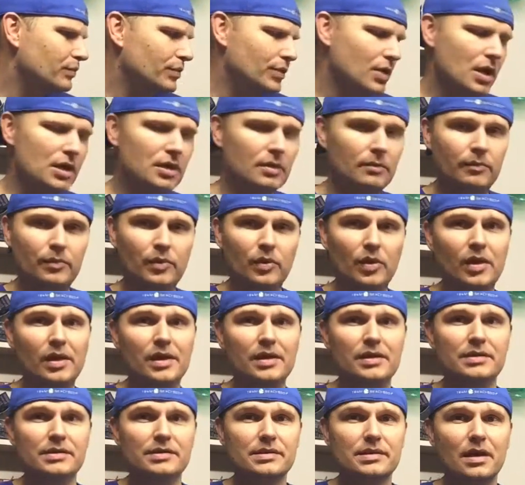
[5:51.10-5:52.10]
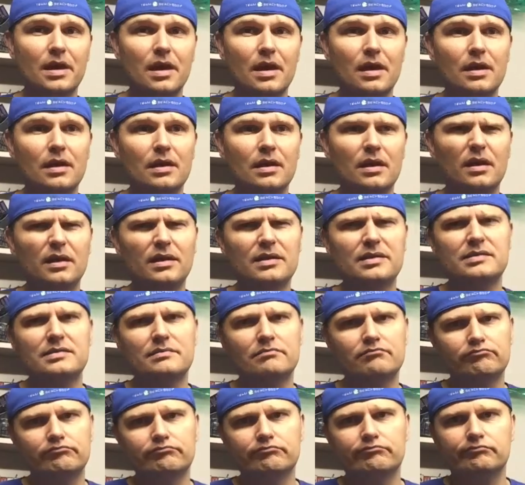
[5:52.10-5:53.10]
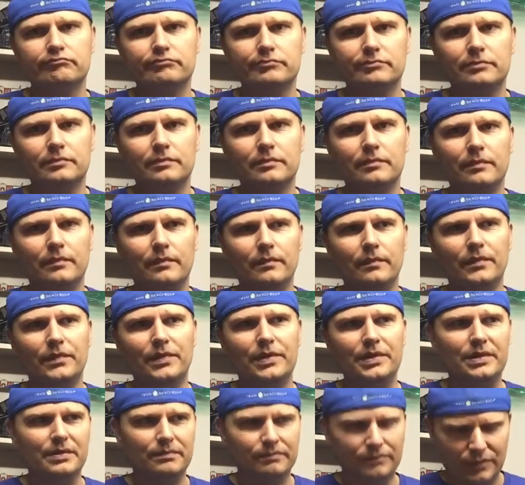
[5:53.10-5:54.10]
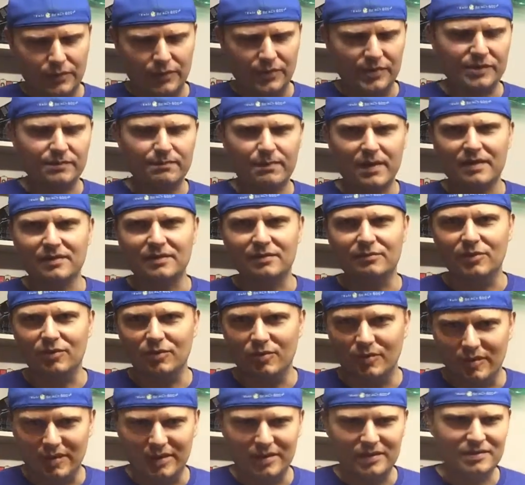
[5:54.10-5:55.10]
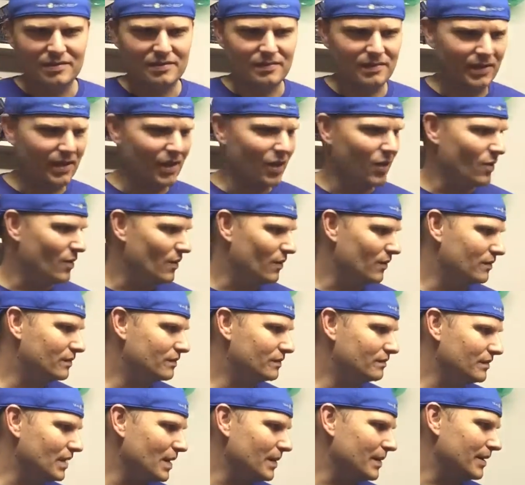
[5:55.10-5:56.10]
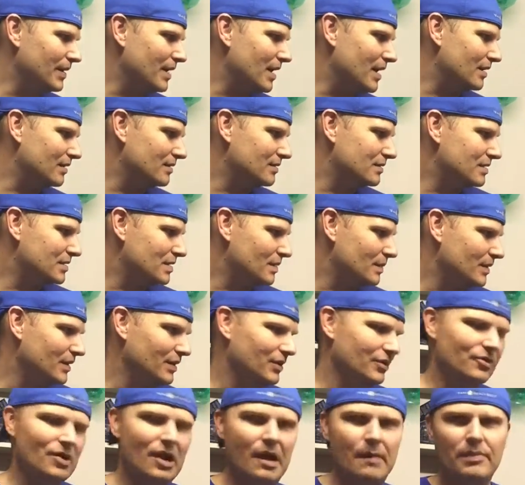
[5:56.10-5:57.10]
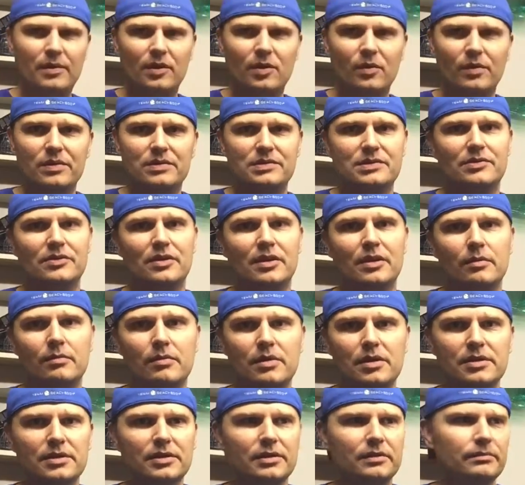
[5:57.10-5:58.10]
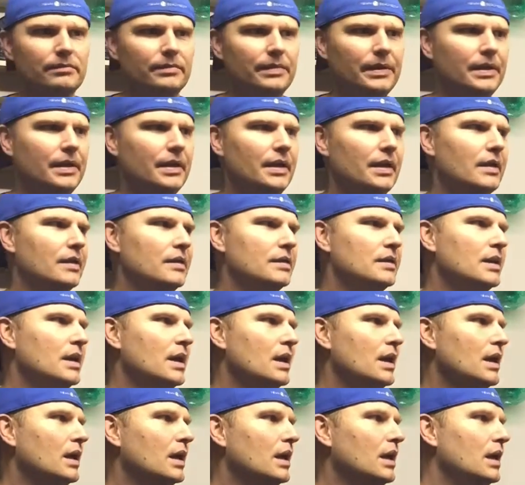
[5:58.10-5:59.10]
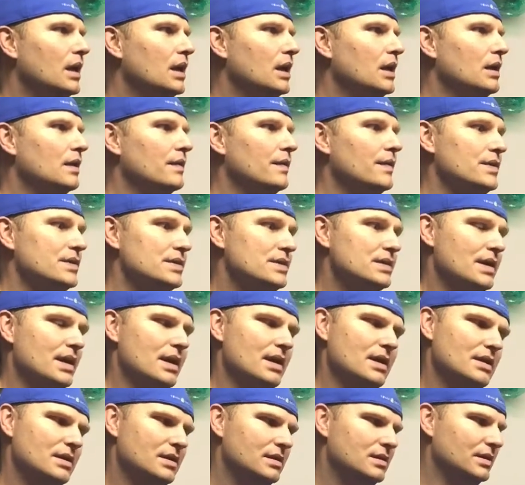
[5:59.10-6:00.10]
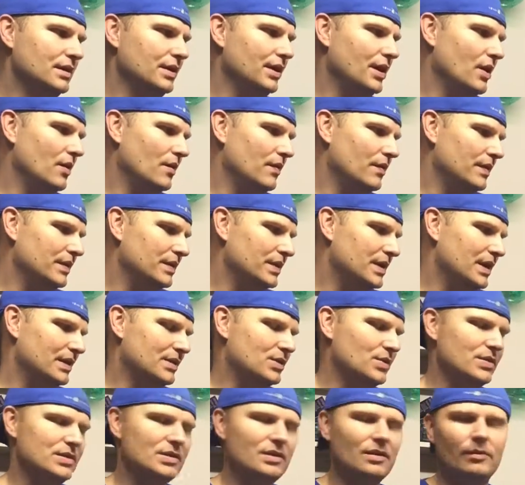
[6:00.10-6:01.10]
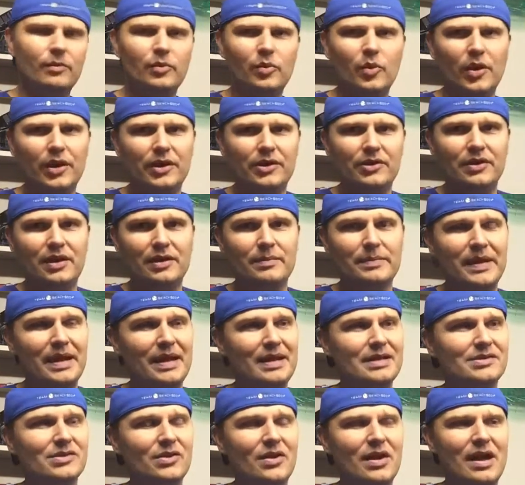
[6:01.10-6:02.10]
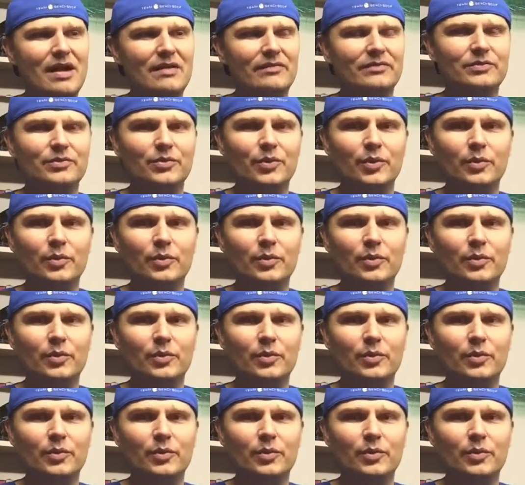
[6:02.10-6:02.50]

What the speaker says: plug and plays. At least the respectable ones. Maybe not some of the crappier ones that are on the market, but there's, you get to a certain point and you're like, man, I just don't have